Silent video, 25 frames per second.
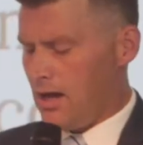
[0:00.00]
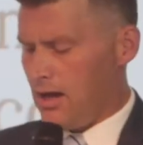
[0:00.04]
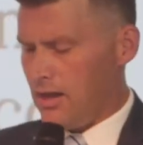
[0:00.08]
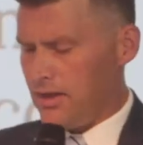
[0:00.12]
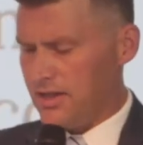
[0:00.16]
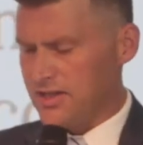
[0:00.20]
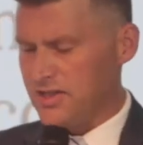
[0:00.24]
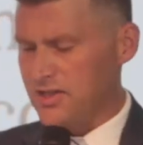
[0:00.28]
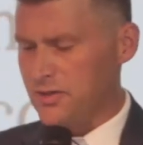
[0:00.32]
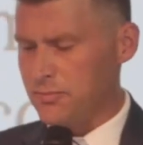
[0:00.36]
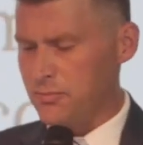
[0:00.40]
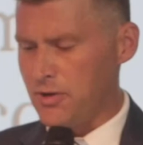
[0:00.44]

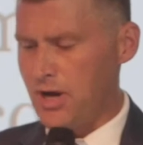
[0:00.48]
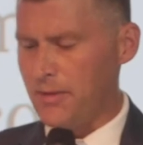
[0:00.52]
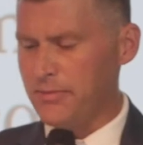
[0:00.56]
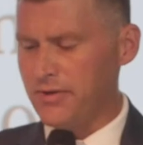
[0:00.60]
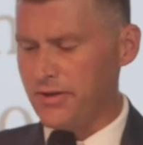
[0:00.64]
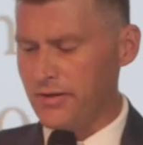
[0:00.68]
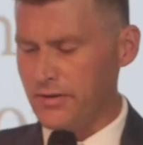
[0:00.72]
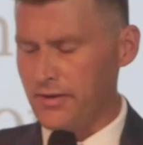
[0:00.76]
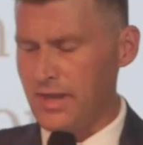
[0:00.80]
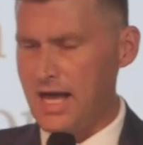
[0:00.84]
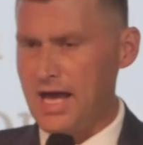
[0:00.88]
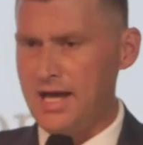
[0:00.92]
This is
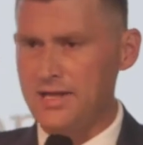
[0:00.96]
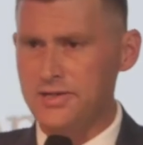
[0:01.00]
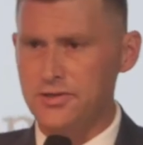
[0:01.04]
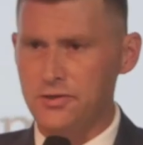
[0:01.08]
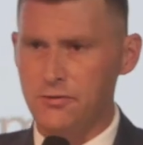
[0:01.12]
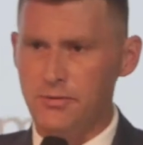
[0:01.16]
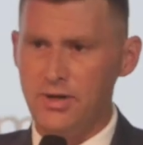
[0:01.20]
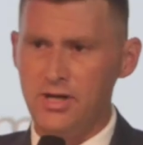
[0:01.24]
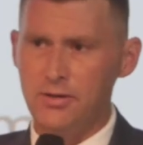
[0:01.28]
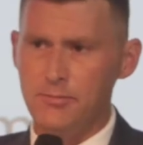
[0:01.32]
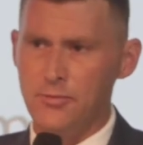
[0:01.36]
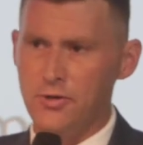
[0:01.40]
probably the last
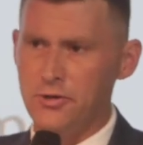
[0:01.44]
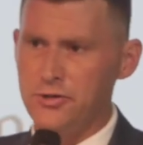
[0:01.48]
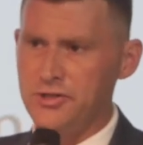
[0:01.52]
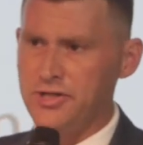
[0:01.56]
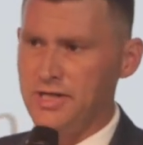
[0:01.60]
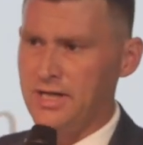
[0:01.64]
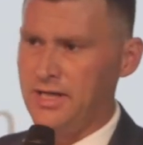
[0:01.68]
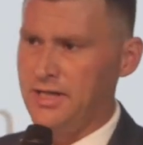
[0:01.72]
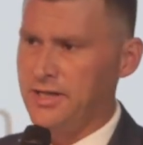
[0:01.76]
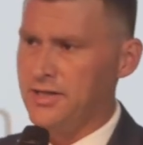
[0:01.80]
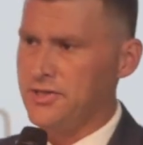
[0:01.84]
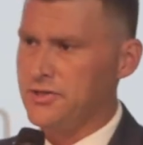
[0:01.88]
great
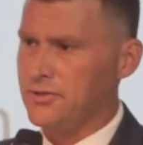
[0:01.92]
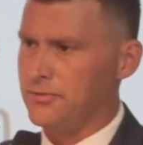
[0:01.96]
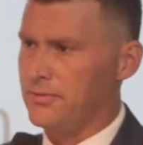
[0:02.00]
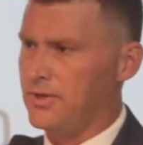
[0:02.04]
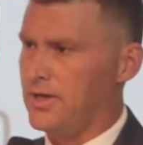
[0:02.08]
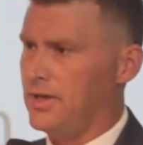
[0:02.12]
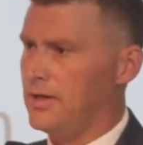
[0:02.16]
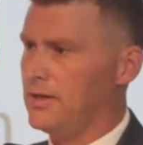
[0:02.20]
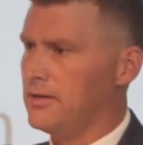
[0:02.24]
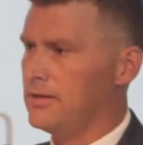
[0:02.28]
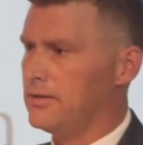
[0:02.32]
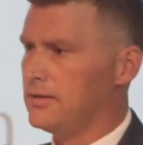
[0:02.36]
emerging
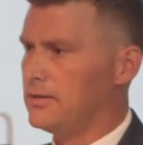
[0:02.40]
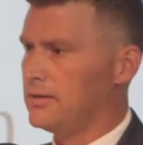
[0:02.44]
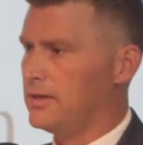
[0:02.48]
industry